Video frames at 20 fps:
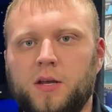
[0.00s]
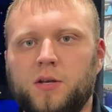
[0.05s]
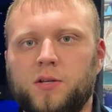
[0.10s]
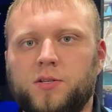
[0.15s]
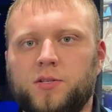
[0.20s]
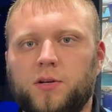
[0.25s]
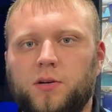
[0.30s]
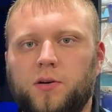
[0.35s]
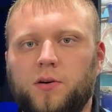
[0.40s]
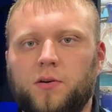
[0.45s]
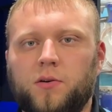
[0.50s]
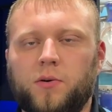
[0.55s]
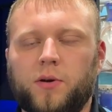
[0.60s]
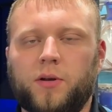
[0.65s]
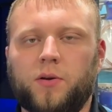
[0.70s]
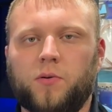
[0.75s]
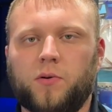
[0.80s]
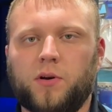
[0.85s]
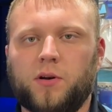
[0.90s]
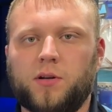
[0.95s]
So
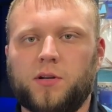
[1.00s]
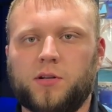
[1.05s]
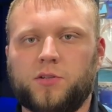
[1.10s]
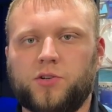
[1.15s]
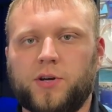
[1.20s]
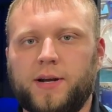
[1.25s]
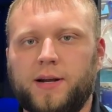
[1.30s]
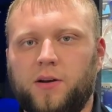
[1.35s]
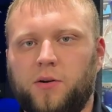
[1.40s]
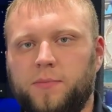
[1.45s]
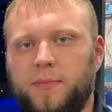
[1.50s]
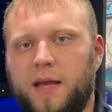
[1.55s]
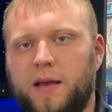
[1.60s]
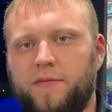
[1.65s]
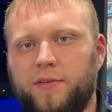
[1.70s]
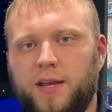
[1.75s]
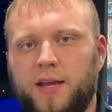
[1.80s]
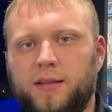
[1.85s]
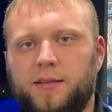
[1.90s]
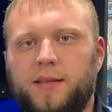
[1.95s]
in order to try to help
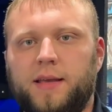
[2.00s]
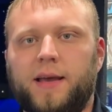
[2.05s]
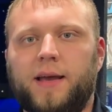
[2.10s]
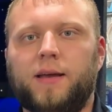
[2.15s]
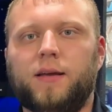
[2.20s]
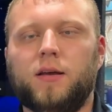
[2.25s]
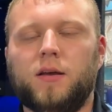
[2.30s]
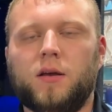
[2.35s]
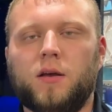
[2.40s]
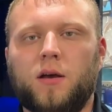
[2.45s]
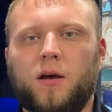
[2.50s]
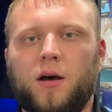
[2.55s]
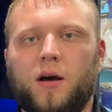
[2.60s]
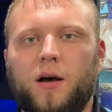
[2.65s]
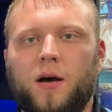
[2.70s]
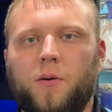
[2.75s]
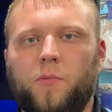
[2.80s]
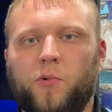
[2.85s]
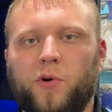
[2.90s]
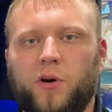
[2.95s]
navigate that,
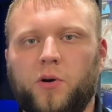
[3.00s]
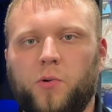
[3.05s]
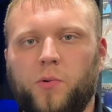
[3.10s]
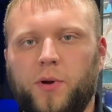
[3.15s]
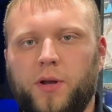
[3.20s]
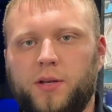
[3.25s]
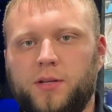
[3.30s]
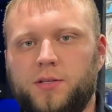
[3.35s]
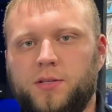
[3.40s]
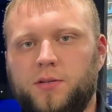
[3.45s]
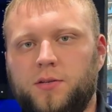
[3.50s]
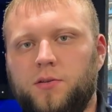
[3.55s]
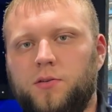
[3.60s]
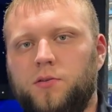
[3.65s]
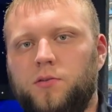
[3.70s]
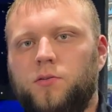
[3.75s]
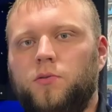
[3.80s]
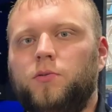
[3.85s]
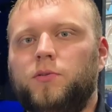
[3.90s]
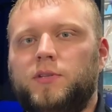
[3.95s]
um, we're going
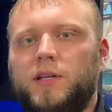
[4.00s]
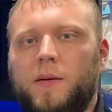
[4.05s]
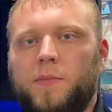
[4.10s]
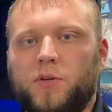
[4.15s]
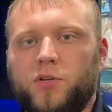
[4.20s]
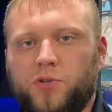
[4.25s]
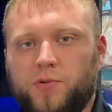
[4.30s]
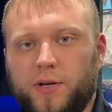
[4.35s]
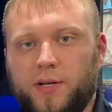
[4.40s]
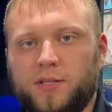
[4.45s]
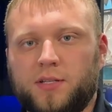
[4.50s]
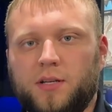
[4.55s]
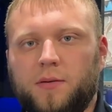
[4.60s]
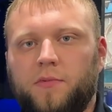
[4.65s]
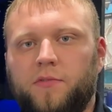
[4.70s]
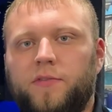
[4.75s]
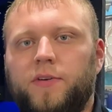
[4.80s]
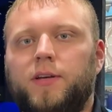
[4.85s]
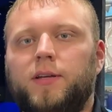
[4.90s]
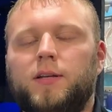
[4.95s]
to demonstrate some
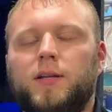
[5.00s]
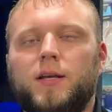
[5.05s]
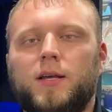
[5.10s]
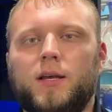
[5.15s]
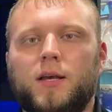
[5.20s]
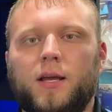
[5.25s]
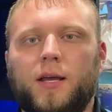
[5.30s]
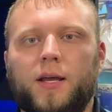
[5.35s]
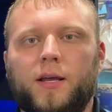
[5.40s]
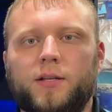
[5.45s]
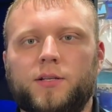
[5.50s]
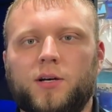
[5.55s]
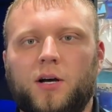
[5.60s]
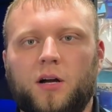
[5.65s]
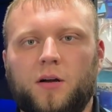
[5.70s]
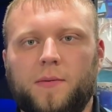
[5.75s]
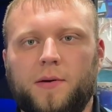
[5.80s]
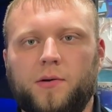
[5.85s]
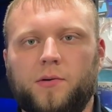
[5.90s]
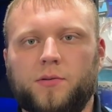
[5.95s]
of it and
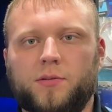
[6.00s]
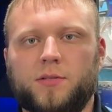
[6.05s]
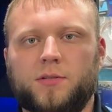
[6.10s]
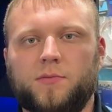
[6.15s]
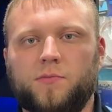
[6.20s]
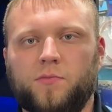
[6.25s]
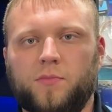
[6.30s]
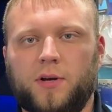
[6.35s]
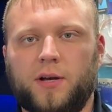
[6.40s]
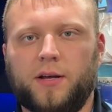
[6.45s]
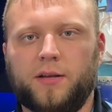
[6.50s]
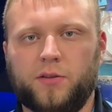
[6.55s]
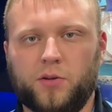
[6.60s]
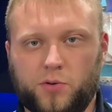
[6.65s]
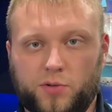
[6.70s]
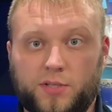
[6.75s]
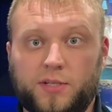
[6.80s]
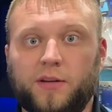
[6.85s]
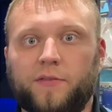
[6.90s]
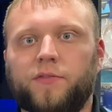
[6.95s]
talk about Uh,
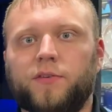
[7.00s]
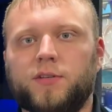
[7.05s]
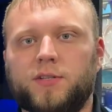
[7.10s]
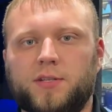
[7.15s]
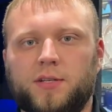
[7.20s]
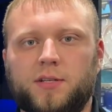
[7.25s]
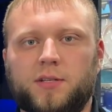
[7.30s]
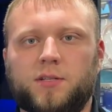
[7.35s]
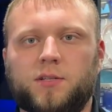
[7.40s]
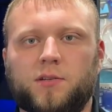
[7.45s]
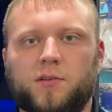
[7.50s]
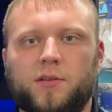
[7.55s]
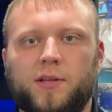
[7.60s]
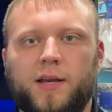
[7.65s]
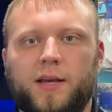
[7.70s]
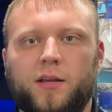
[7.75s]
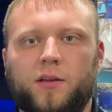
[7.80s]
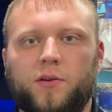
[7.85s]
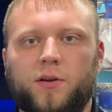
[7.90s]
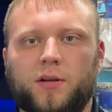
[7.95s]
those differences so
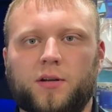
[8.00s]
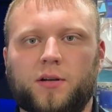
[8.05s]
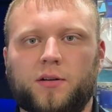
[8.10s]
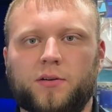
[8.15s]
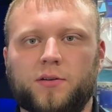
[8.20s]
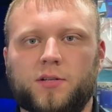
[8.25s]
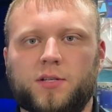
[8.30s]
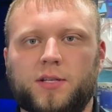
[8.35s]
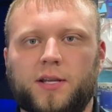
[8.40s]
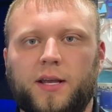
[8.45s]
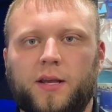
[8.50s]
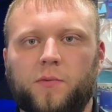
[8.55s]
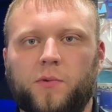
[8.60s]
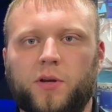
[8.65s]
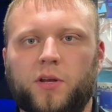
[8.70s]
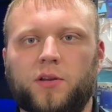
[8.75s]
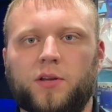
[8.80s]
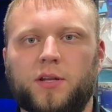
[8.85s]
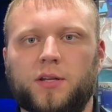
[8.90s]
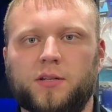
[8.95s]
that you can understand
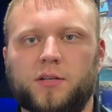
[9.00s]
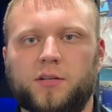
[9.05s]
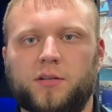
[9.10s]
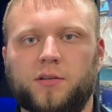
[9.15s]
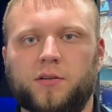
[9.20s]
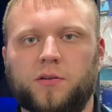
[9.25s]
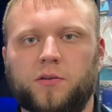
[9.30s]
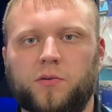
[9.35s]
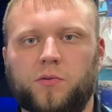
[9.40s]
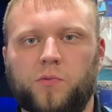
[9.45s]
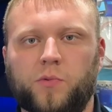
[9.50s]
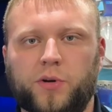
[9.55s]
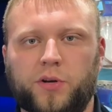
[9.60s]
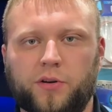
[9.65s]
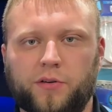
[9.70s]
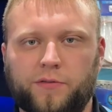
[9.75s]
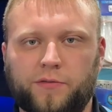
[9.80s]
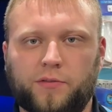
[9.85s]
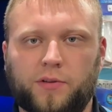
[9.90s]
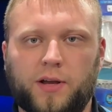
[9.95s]
what you need to do when
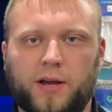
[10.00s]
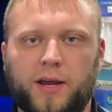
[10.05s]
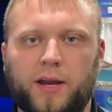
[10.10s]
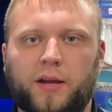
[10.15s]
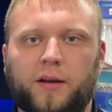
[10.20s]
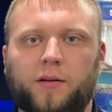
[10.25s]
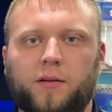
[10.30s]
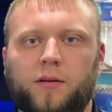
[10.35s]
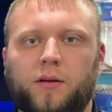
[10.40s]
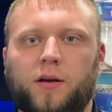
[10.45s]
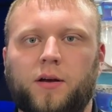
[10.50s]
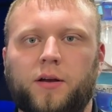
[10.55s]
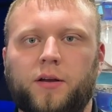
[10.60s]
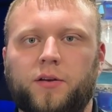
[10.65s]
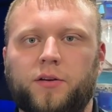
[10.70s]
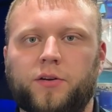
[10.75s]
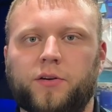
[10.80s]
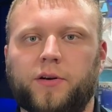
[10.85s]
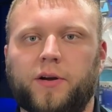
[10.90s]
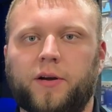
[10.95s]
you're flying uh,
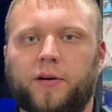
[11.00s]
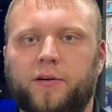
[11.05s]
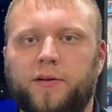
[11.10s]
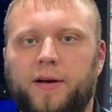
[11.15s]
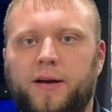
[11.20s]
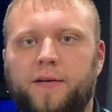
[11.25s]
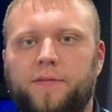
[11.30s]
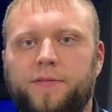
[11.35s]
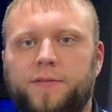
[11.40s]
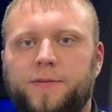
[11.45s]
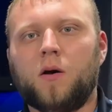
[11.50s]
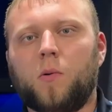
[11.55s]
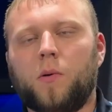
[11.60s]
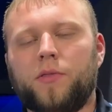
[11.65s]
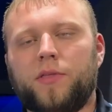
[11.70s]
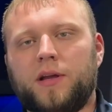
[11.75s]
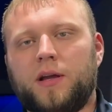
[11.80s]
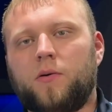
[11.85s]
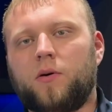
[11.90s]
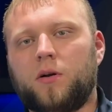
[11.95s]
in your aircraft. One
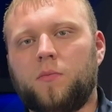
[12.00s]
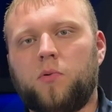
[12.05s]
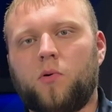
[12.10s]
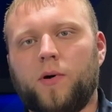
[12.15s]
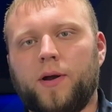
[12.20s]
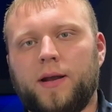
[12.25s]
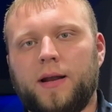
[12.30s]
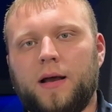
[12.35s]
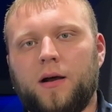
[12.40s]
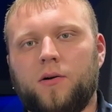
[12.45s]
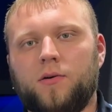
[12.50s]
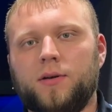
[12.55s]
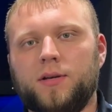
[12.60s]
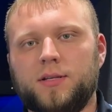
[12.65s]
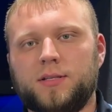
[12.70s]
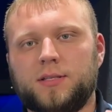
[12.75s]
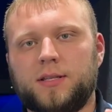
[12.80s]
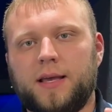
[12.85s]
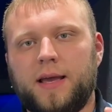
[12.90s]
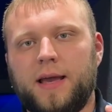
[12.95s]
thing I want to point out
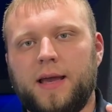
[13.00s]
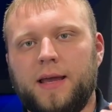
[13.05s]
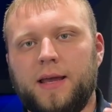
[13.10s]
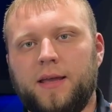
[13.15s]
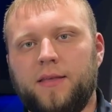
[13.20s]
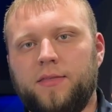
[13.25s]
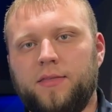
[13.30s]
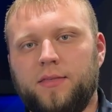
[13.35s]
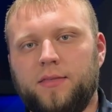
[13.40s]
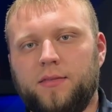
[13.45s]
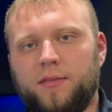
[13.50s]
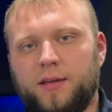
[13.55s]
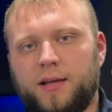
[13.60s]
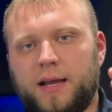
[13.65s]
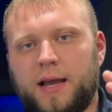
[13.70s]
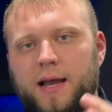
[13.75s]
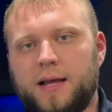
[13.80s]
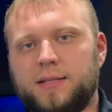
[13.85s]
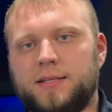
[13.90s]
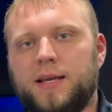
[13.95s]
is that in the
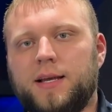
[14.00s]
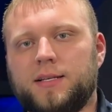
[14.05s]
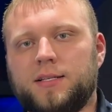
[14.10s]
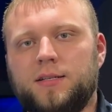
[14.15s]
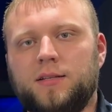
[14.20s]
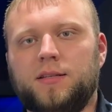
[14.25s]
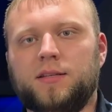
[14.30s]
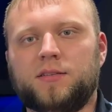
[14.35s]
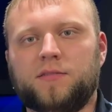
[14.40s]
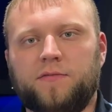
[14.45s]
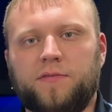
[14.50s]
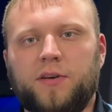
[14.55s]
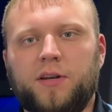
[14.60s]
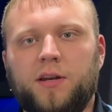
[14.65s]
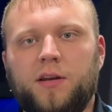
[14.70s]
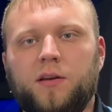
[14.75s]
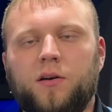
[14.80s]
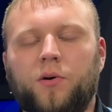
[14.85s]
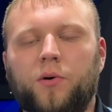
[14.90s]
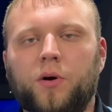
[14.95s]
context of this
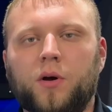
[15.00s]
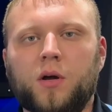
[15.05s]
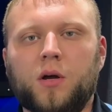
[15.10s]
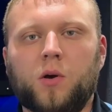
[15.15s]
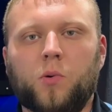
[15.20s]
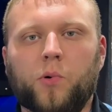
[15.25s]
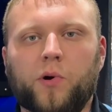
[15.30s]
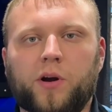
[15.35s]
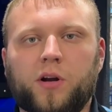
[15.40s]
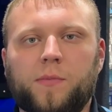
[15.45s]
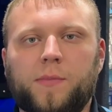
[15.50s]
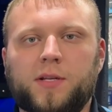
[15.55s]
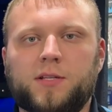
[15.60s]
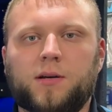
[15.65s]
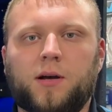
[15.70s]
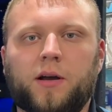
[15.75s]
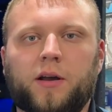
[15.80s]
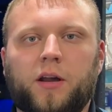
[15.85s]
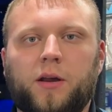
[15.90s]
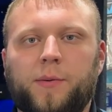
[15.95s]
video, we're going to be
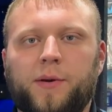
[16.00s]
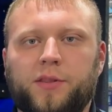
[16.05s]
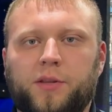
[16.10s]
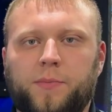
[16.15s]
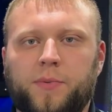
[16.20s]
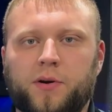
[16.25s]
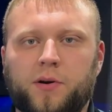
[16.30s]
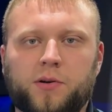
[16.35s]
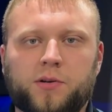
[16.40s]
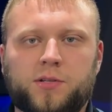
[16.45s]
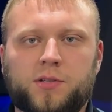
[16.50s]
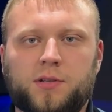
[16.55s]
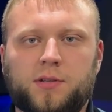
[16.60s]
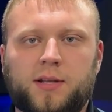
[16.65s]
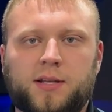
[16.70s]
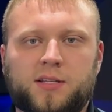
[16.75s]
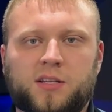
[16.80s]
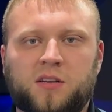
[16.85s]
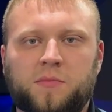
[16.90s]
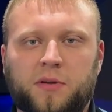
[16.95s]
talking about the person
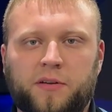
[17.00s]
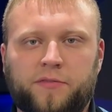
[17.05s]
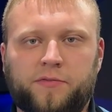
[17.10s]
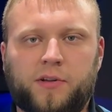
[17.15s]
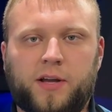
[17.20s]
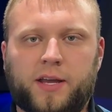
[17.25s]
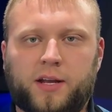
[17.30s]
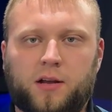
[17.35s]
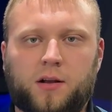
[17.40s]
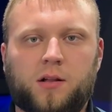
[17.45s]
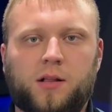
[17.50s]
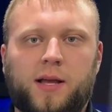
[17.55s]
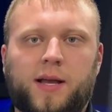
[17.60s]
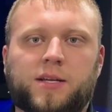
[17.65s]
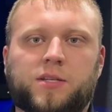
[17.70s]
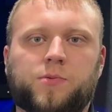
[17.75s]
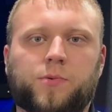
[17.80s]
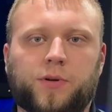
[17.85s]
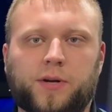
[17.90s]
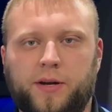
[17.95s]
that's going to be flying a
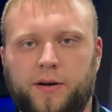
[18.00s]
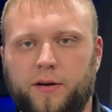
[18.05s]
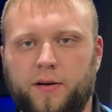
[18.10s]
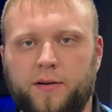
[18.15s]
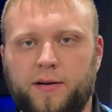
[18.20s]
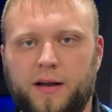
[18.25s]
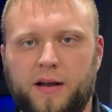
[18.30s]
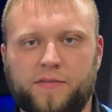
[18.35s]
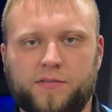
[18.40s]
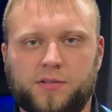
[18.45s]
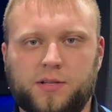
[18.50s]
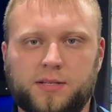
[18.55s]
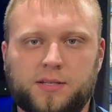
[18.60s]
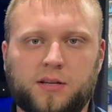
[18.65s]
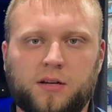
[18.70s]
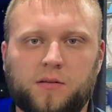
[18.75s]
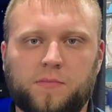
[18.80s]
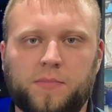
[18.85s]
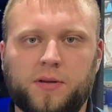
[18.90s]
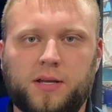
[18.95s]
class one aircraft. So that's
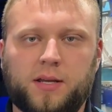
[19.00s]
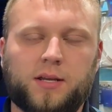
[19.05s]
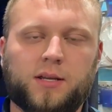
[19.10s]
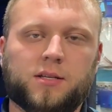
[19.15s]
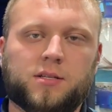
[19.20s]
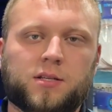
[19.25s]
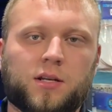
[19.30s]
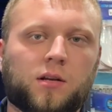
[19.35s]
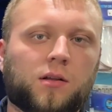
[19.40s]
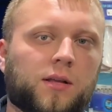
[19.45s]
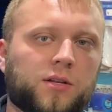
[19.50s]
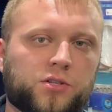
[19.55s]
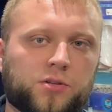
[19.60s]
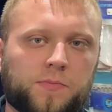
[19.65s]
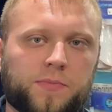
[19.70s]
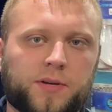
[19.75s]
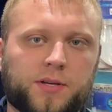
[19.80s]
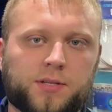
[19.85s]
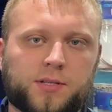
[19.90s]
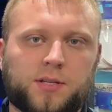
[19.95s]
going to be a single engine
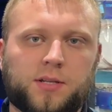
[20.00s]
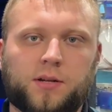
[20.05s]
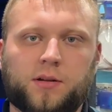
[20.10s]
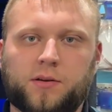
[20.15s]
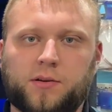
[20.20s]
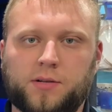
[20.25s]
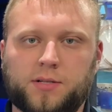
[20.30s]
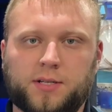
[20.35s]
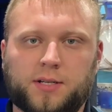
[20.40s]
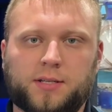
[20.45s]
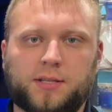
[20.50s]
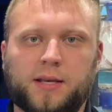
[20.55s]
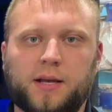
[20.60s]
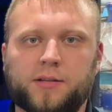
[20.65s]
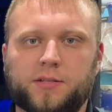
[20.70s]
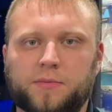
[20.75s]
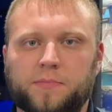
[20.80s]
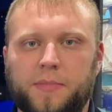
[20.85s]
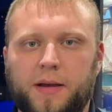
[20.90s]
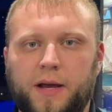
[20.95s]
piston under six
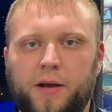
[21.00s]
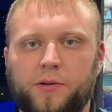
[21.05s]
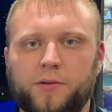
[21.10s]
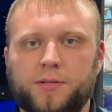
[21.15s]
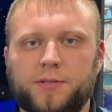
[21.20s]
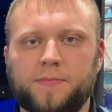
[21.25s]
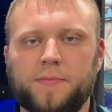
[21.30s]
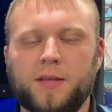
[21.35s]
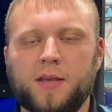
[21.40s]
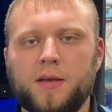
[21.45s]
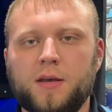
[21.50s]
thousand pounds.